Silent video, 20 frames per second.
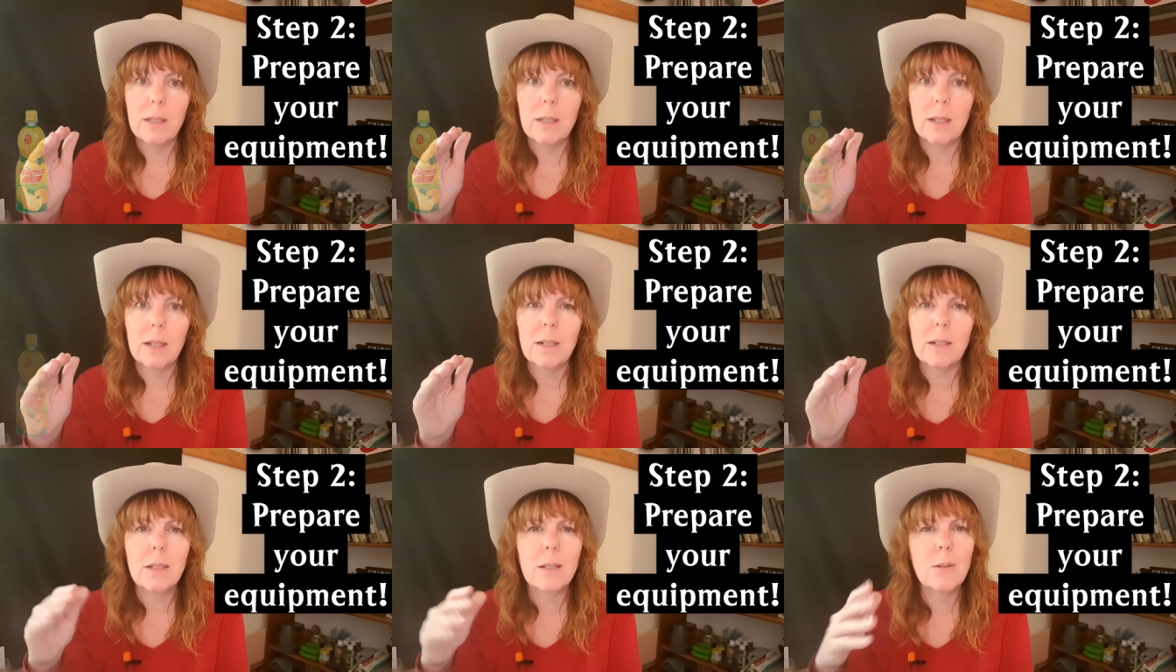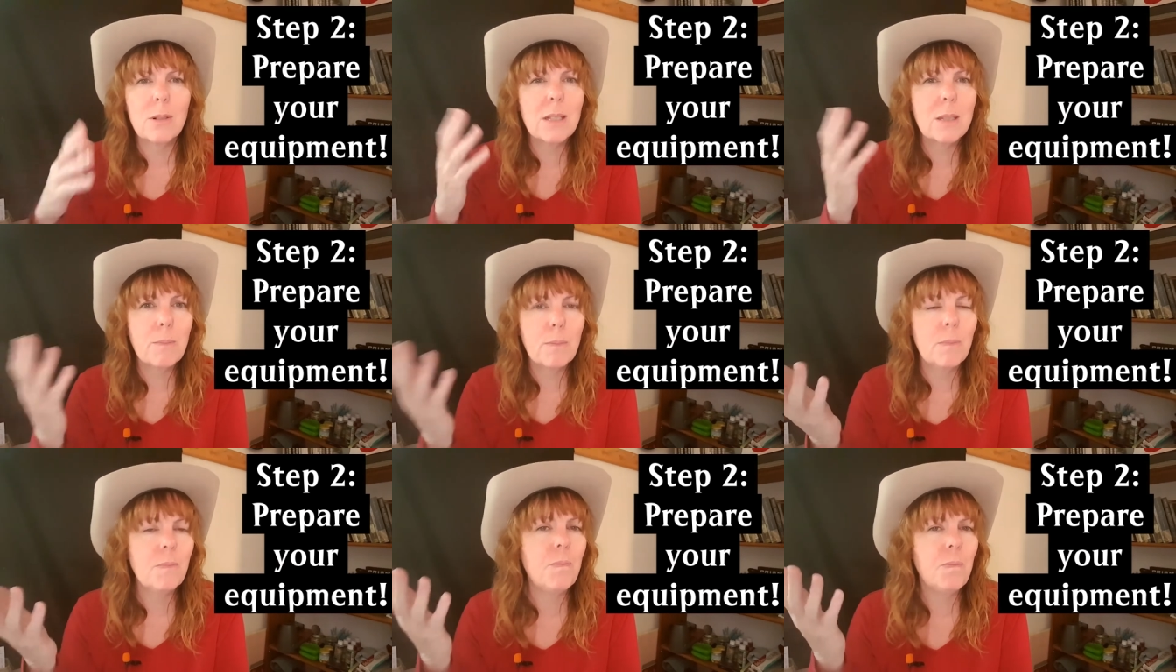six, so
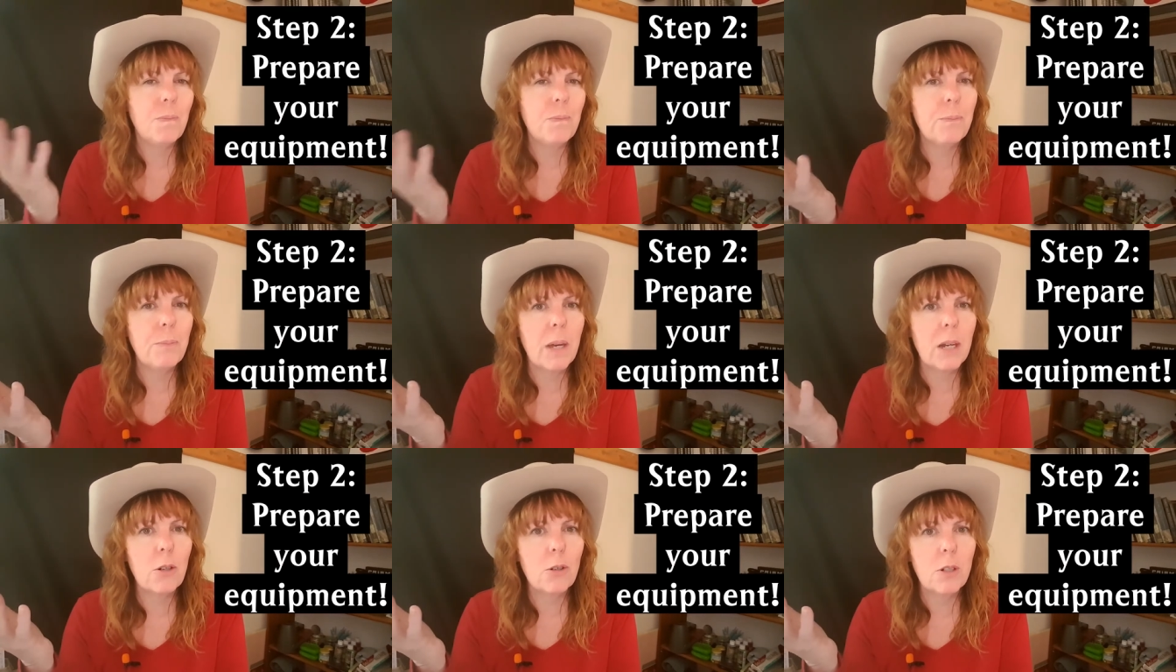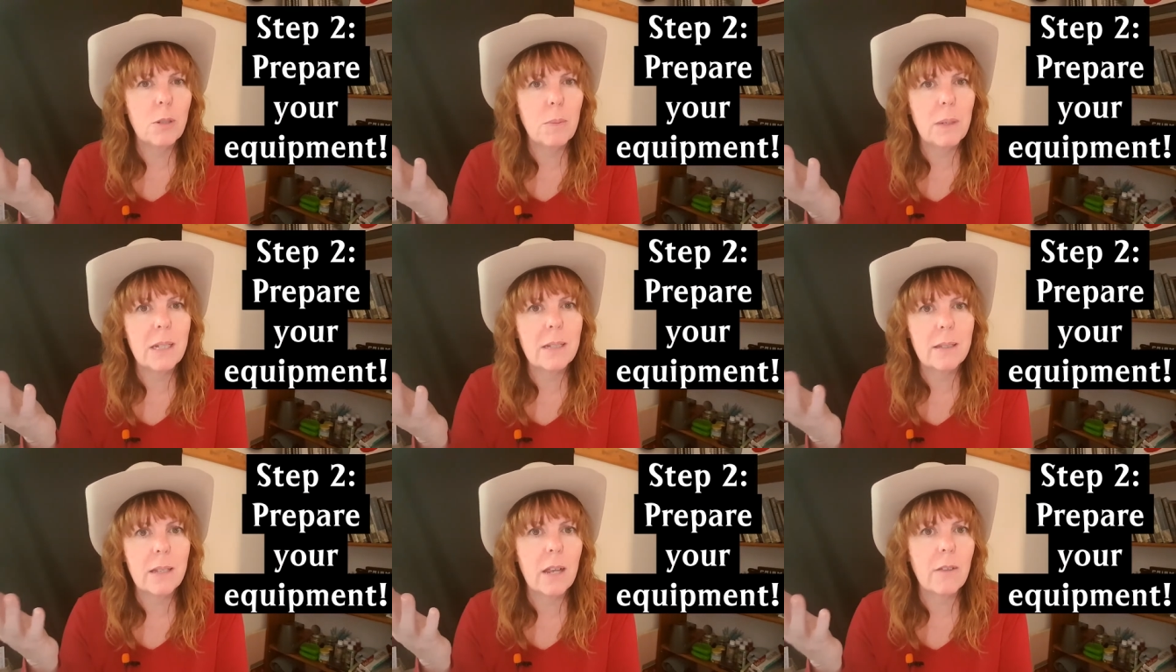it's better to
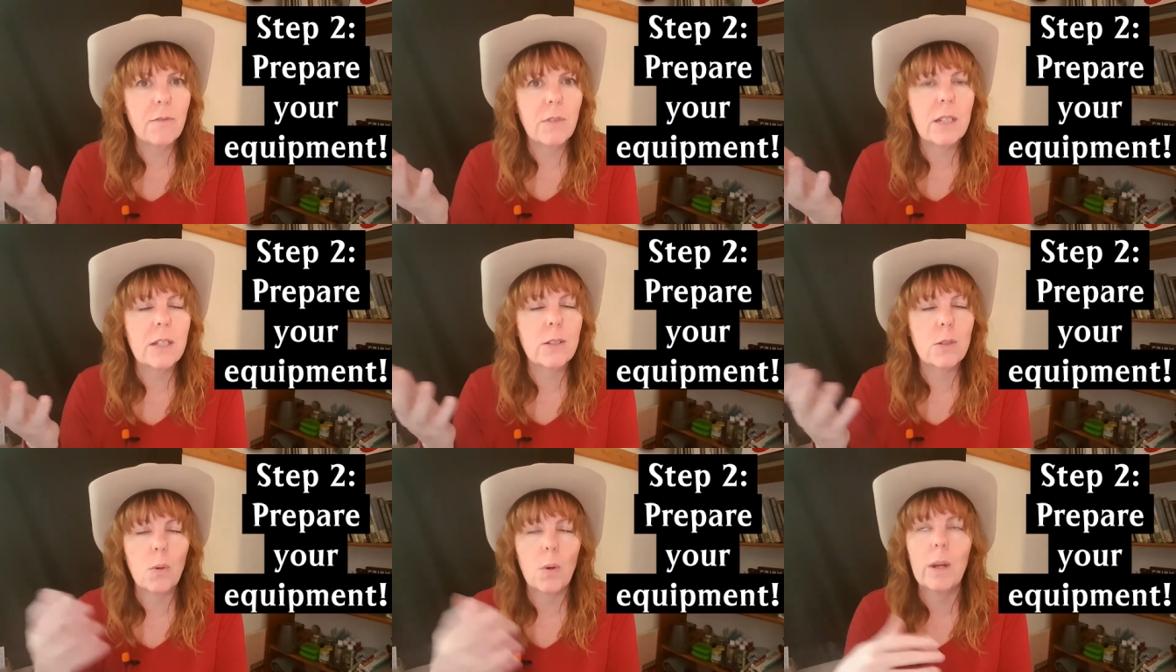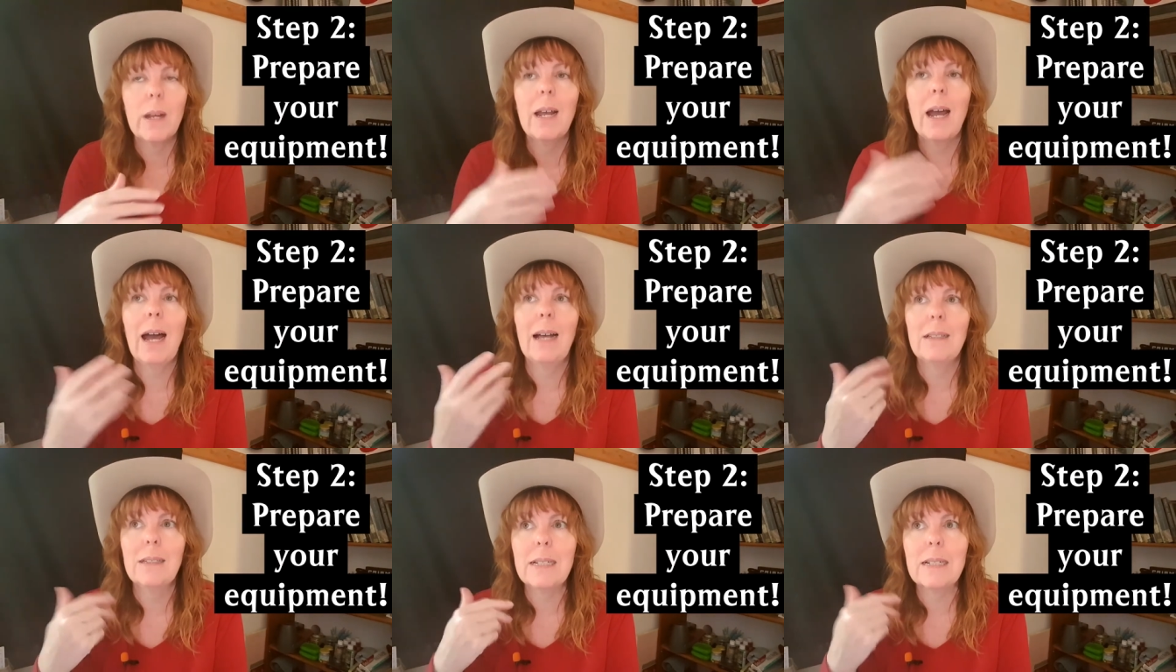be safe than sorry,
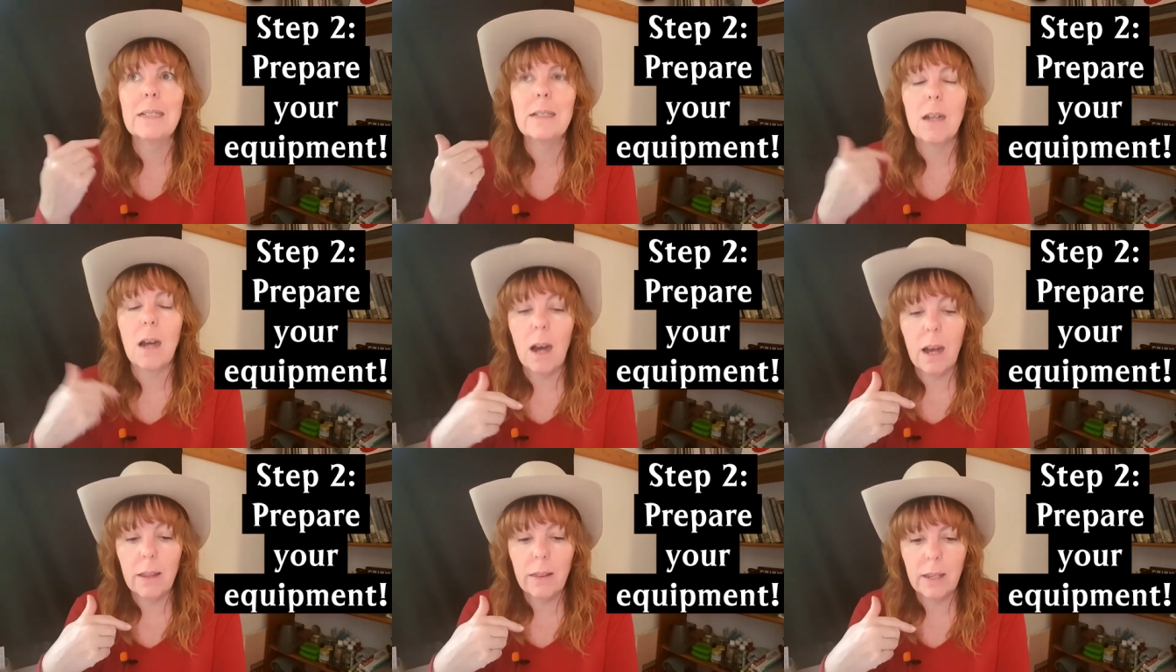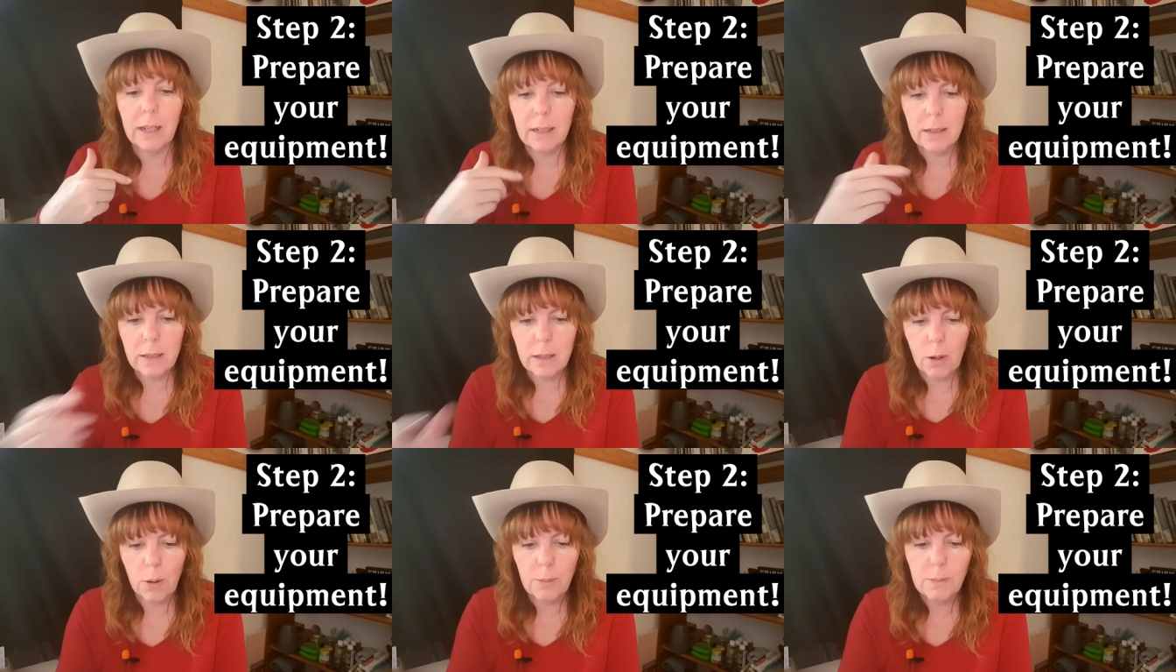at least I think
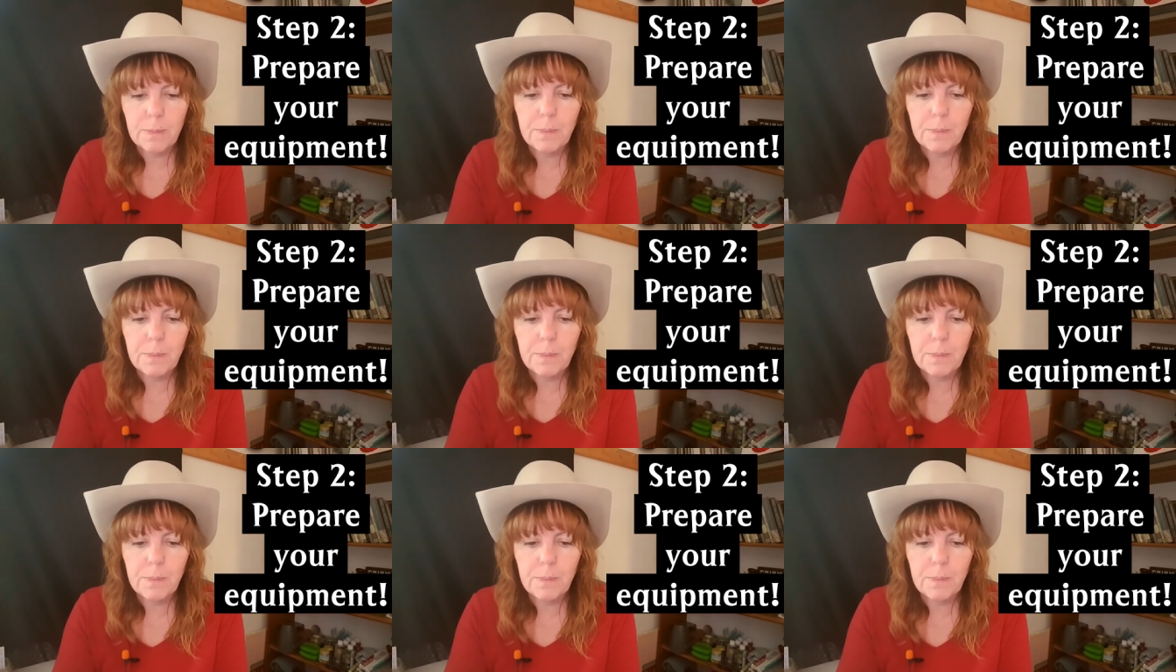so.